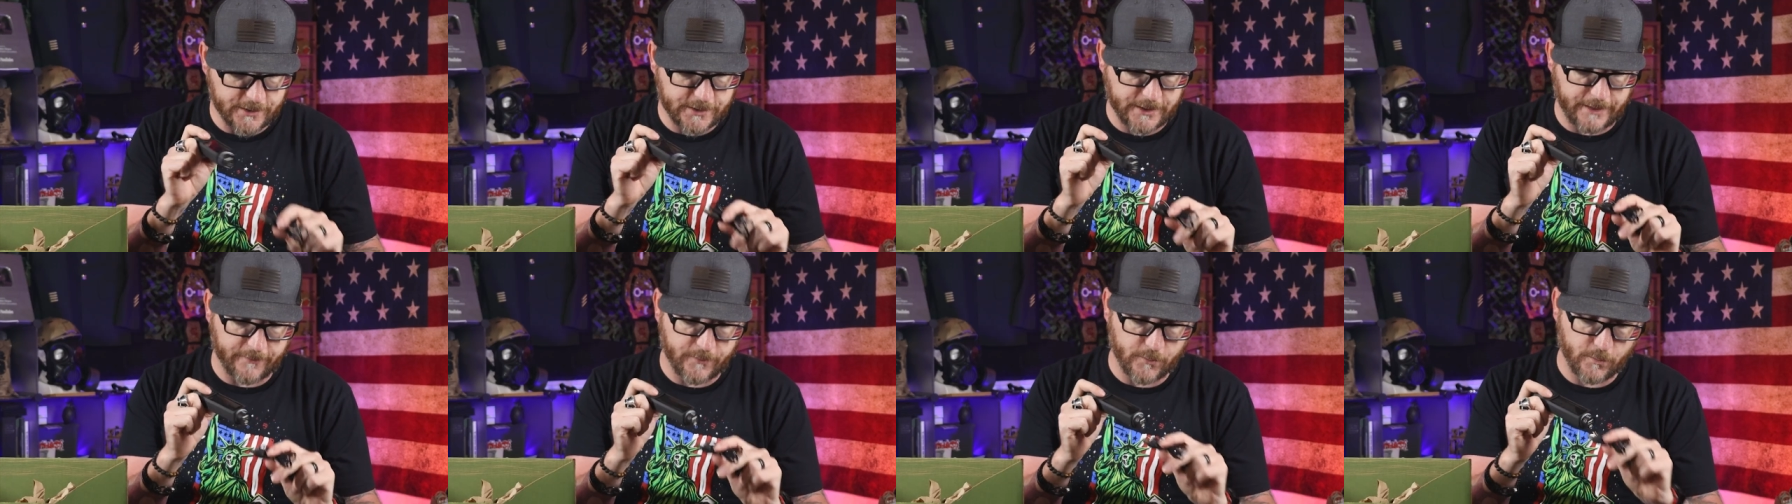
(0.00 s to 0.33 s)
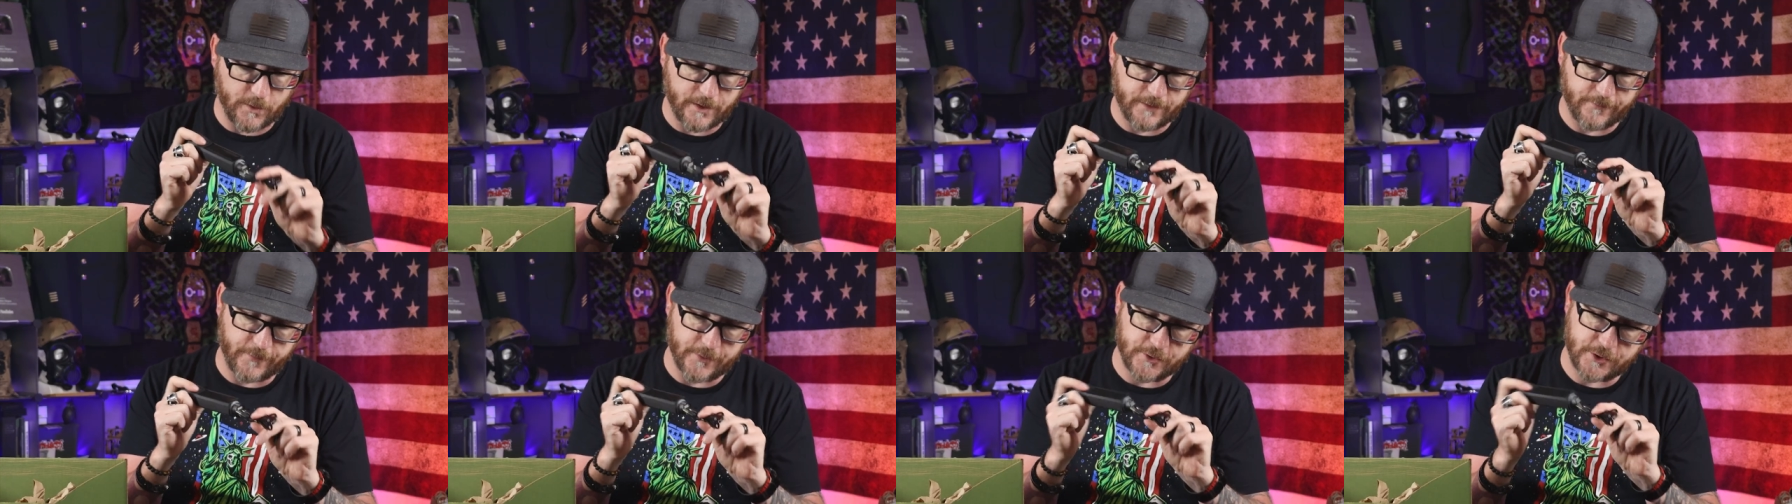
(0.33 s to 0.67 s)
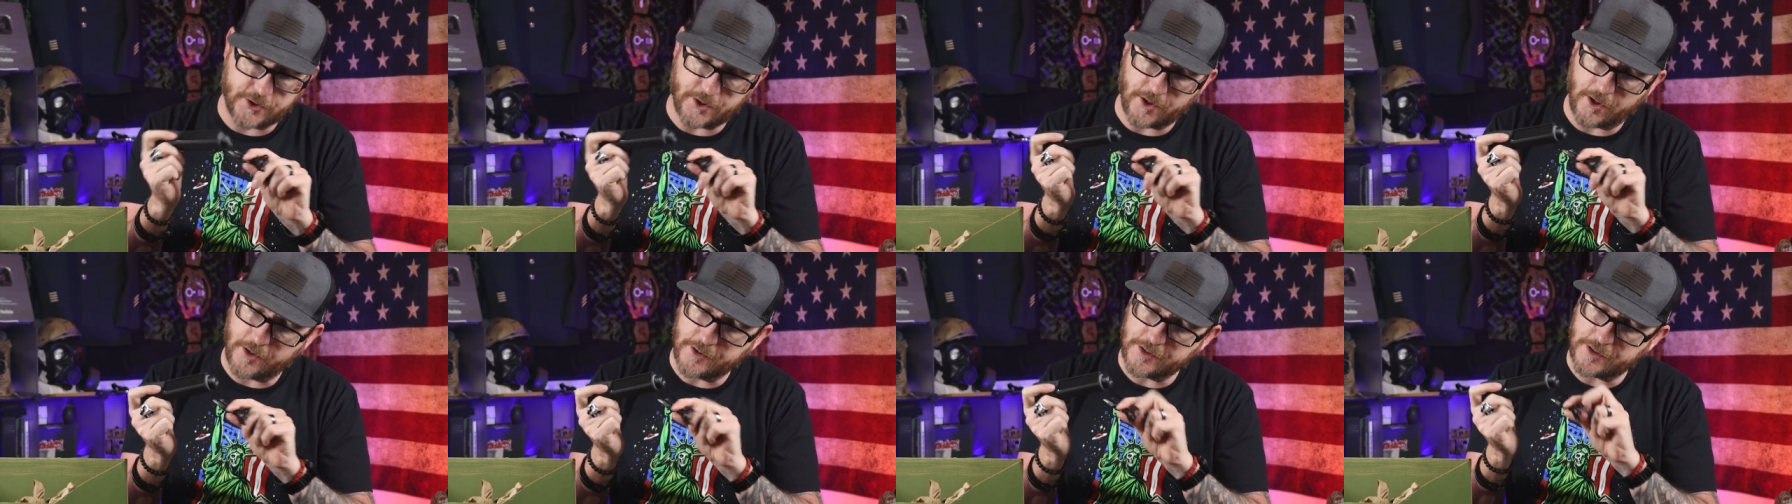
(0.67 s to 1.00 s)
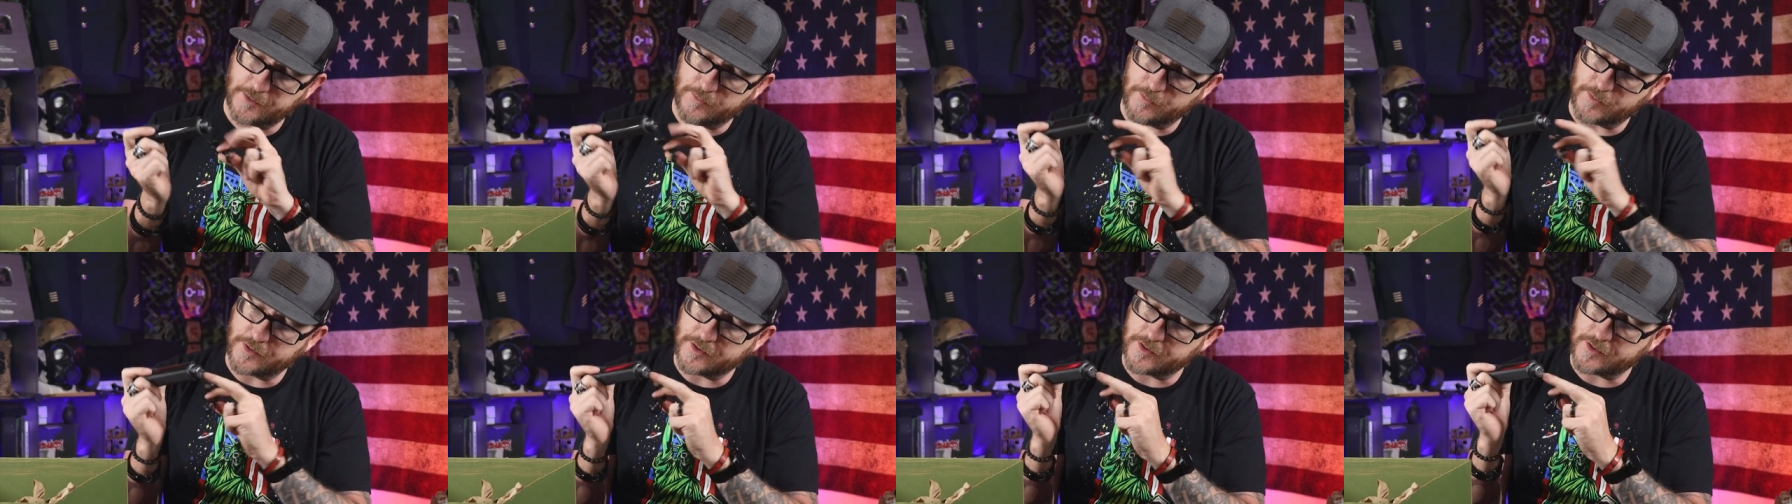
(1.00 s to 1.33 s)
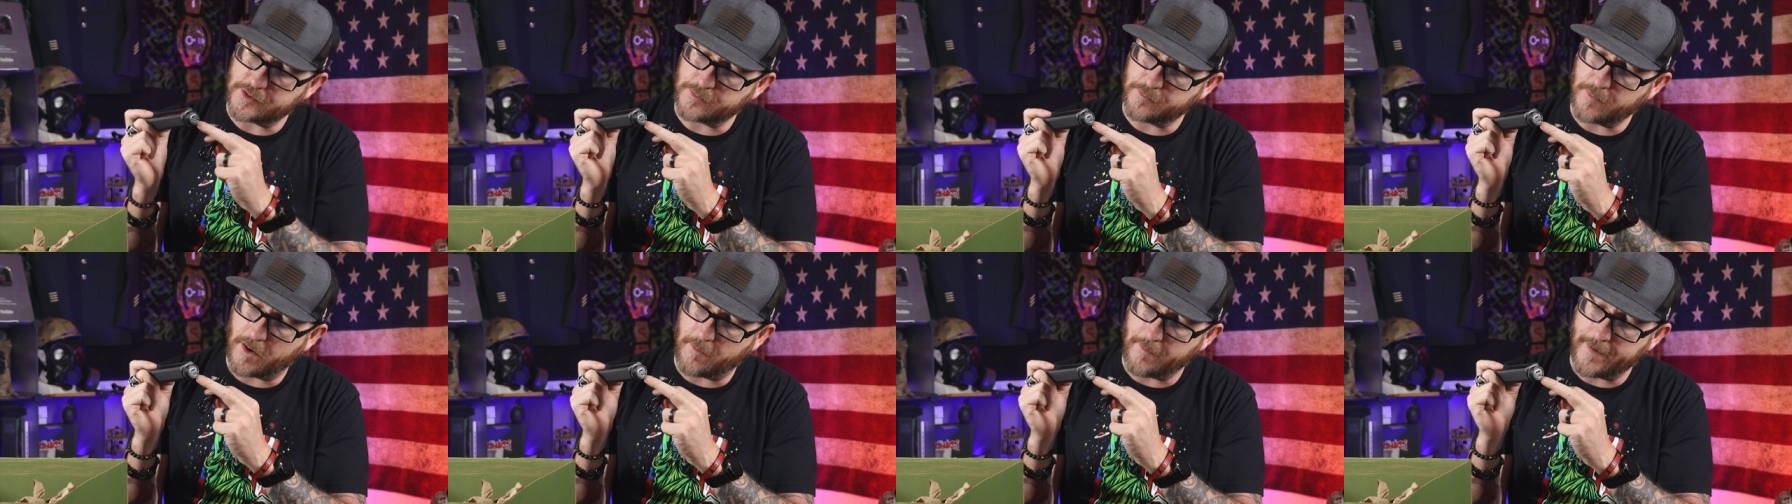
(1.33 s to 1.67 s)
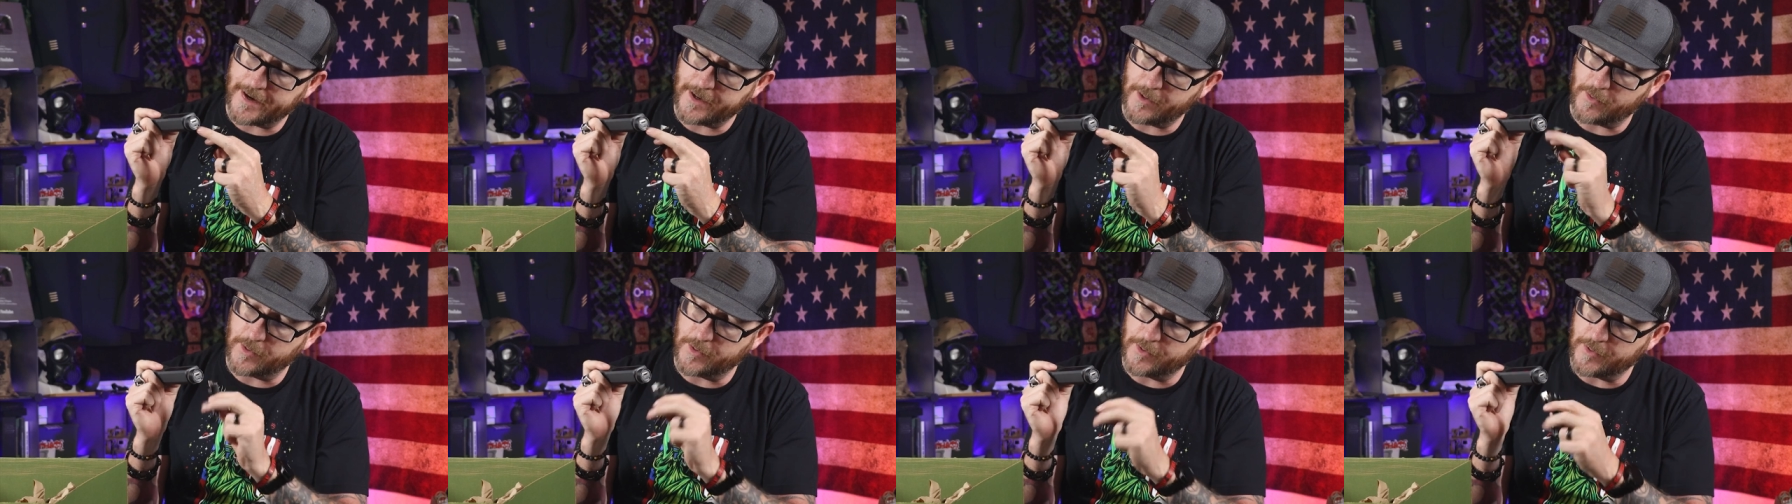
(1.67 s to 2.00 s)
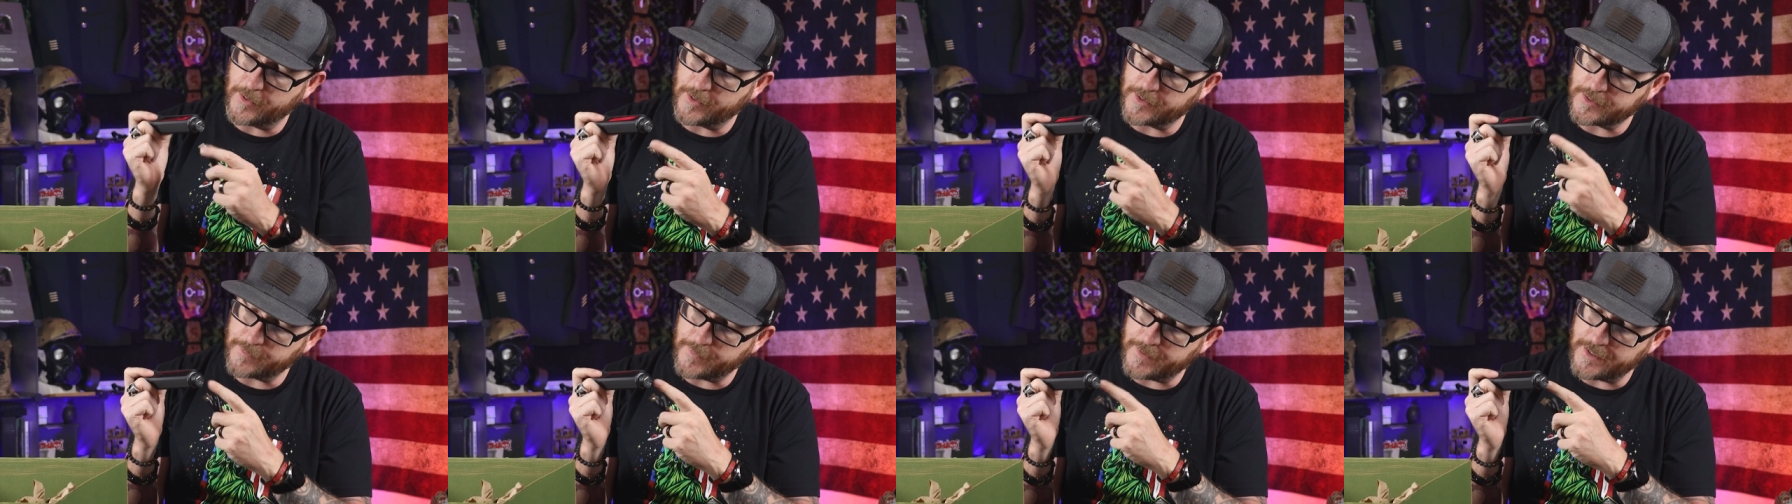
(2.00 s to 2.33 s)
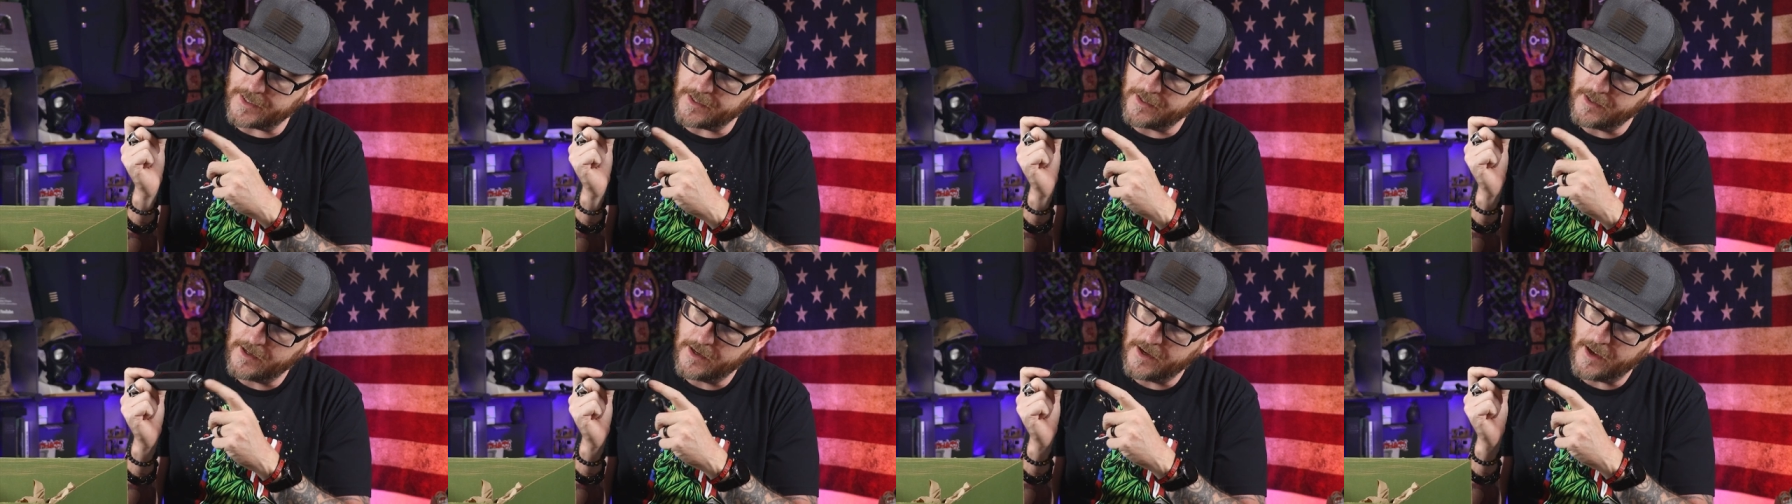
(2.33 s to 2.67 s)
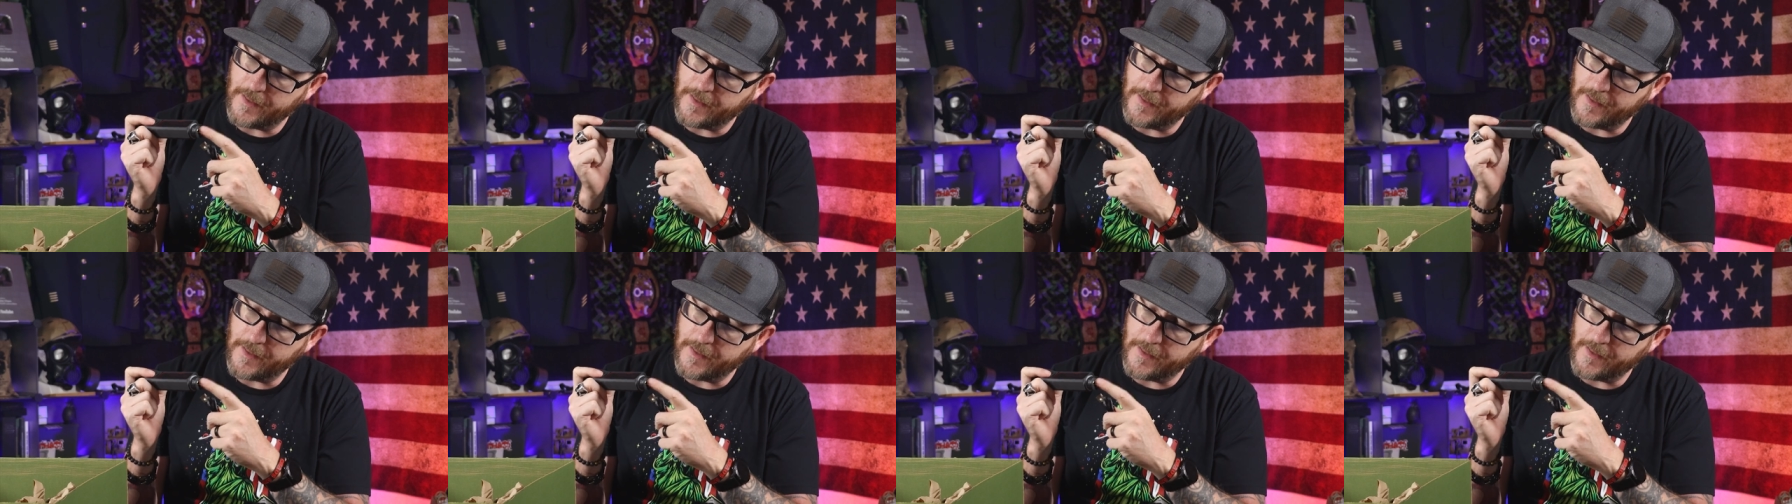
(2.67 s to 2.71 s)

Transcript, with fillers: So you have the one for charging, which is a small micro USB,